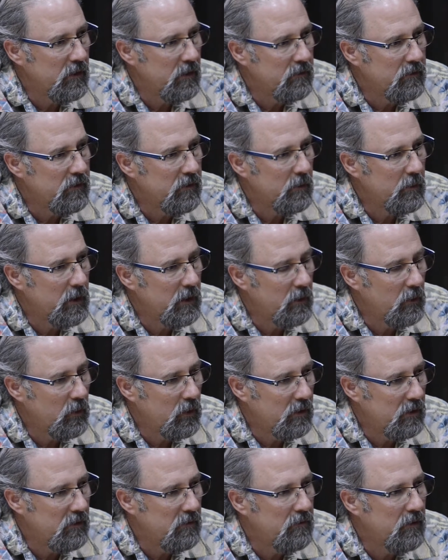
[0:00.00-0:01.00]
instrument.
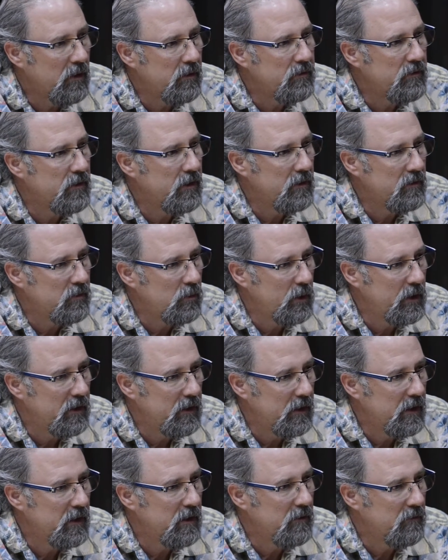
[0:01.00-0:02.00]
One of the first things we
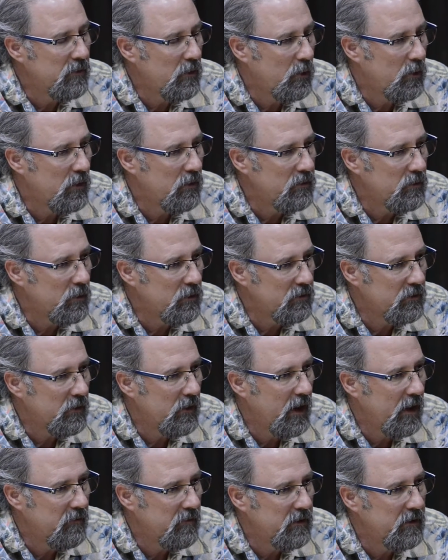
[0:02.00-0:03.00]
did, of course, was
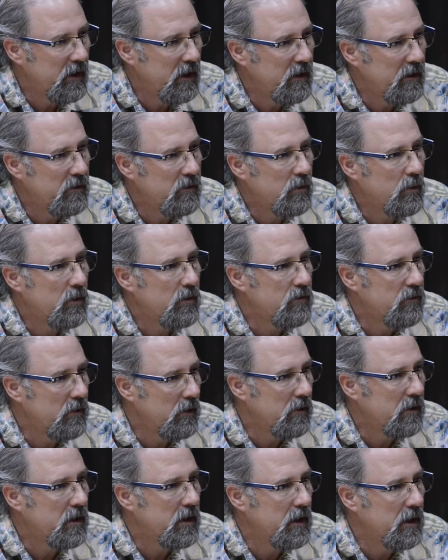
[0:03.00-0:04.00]
gravitated towards
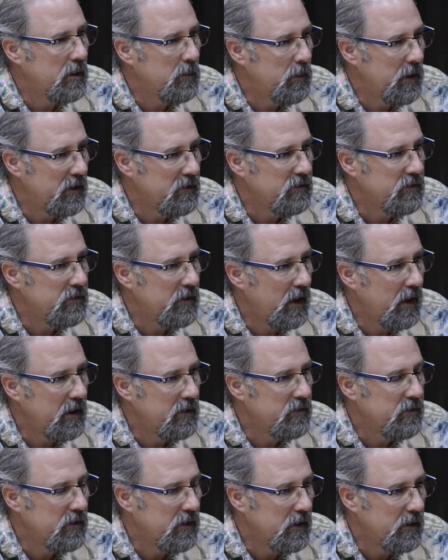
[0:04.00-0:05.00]
looking at
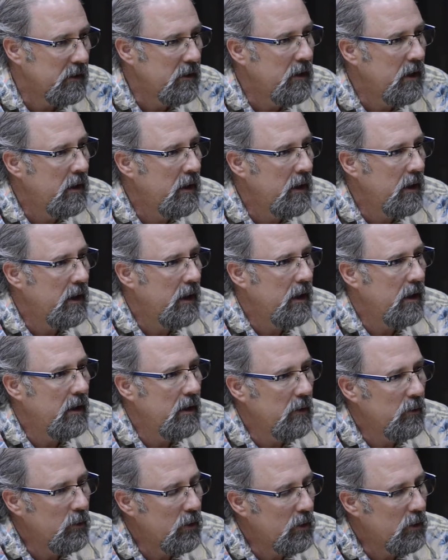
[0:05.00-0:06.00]
pesticides in
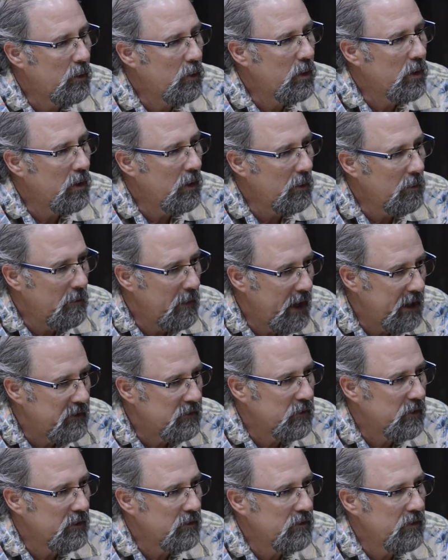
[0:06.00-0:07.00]
a real-world
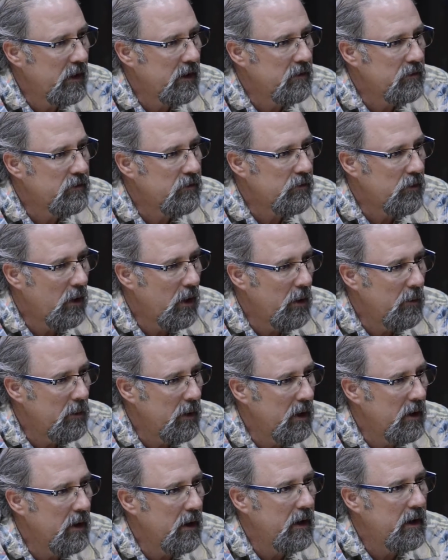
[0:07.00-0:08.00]
matrix like
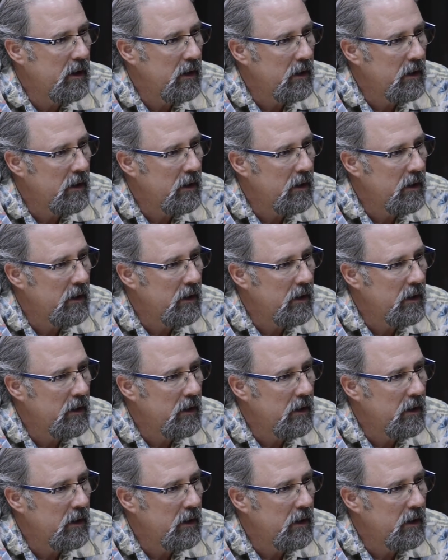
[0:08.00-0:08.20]
strawberry.